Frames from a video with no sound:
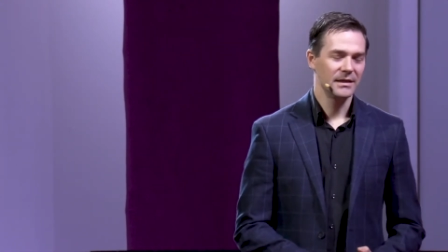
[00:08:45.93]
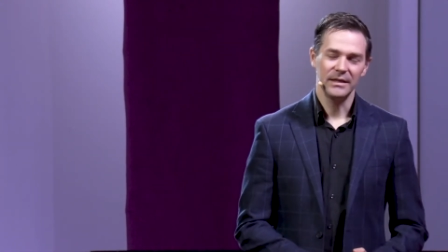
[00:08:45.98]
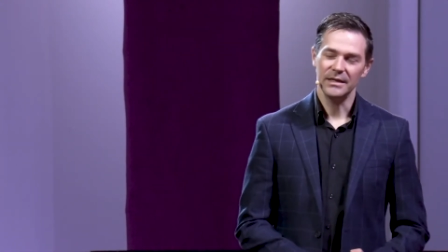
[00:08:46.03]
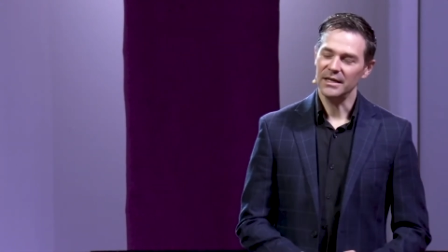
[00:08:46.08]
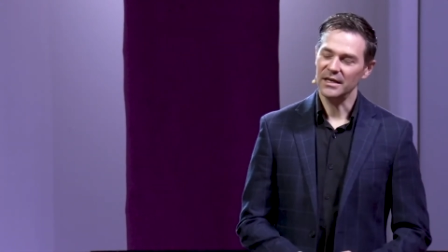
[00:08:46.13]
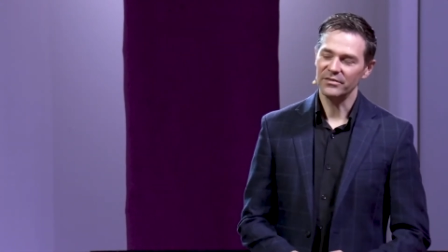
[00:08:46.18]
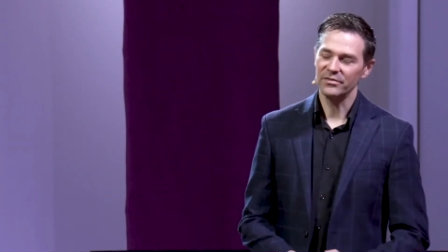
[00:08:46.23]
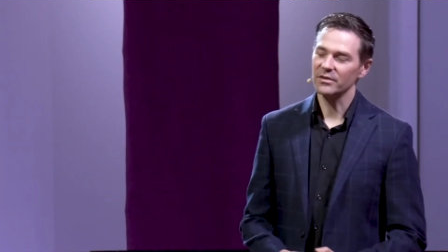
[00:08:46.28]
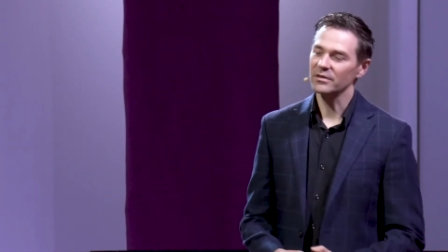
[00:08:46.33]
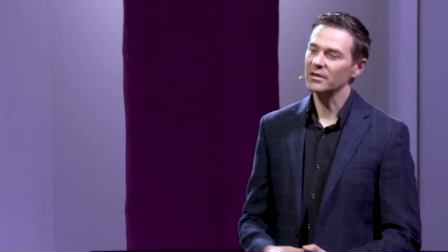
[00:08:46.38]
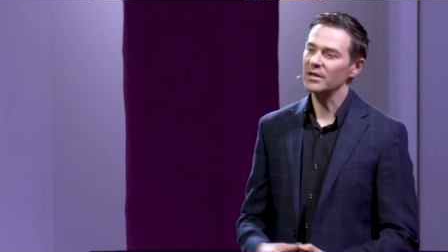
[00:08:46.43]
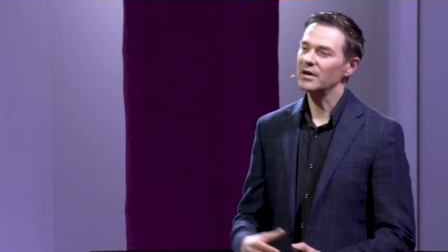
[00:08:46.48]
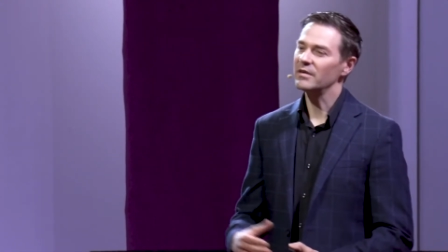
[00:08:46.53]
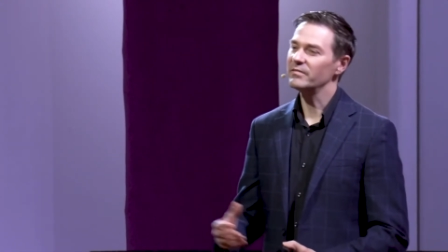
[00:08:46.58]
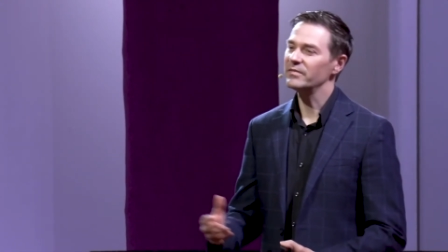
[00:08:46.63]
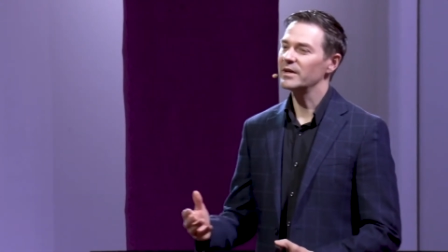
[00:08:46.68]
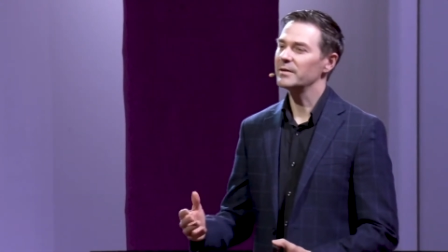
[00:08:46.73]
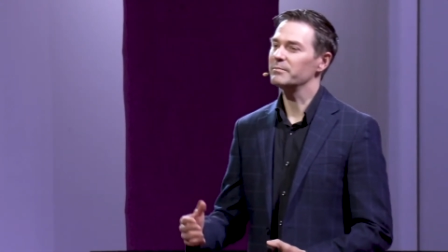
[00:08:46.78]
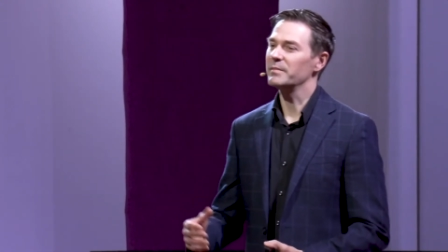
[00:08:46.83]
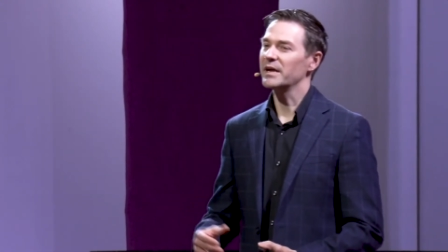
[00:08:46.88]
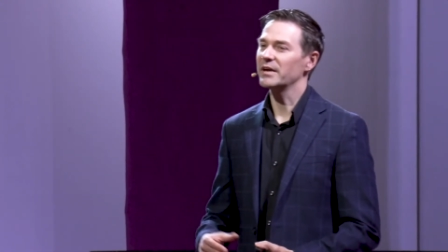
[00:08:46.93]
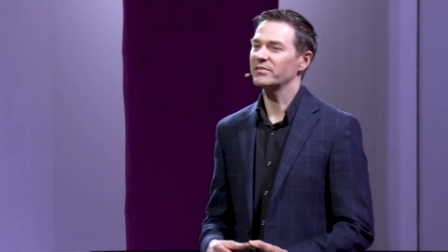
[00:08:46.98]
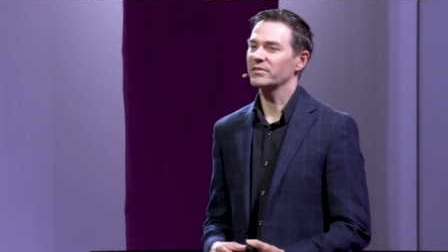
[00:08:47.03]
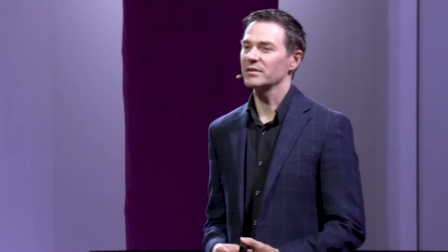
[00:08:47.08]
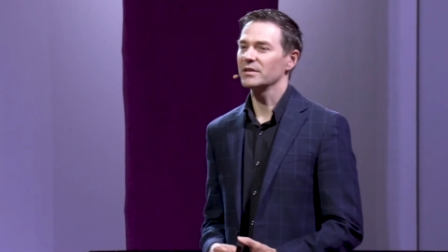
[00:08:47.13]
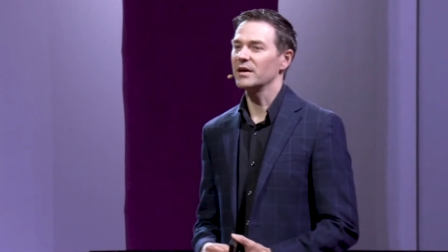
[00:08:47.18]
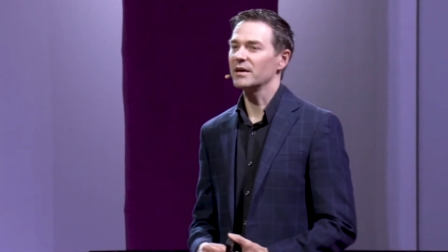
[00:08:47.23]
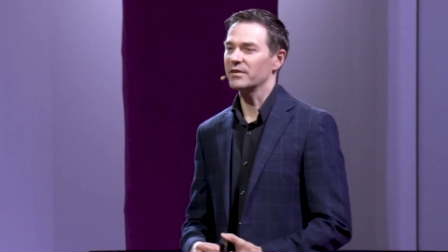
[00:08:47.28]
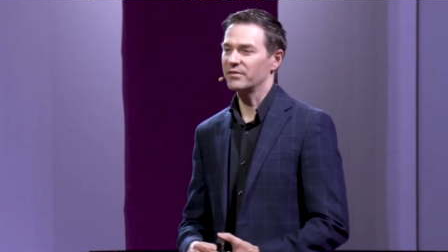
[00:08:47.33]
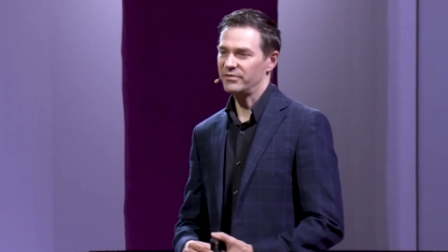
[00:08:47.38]
it's a love that makes a
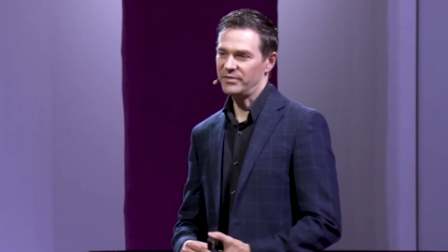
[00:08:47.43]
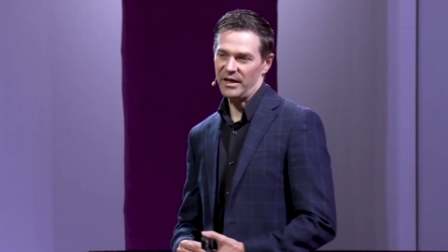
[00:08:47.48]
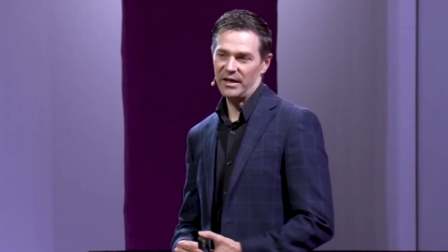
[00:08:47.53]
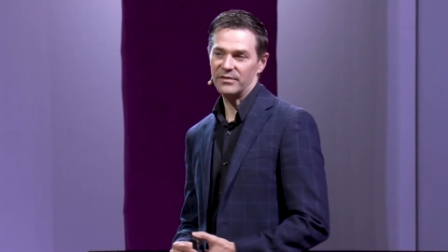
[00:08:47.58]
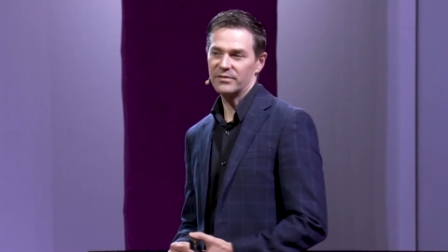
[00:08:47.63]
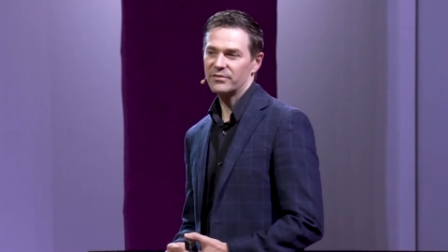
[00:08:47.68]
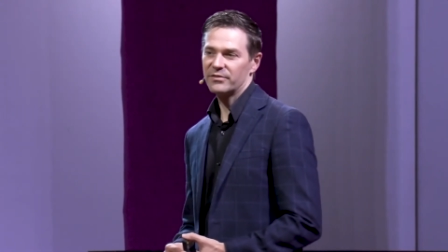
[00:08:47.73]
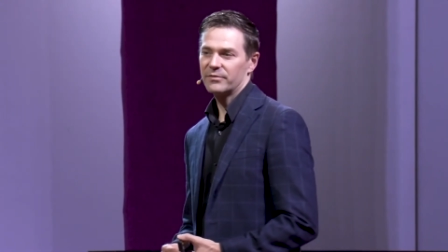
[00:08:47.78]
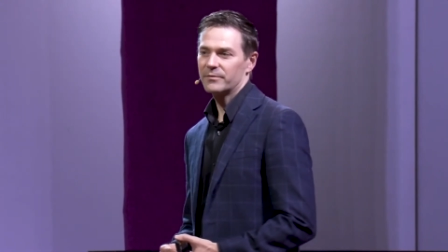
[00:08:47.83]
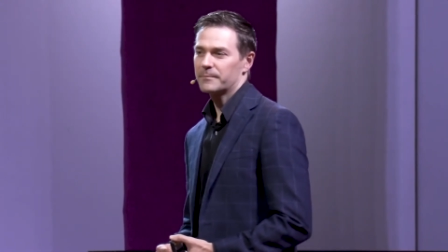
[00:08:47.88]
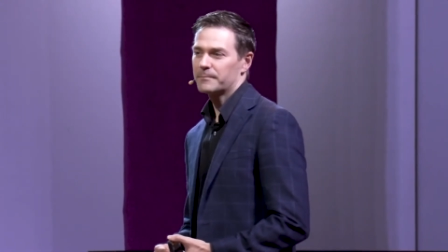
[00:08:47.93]
lot of sense.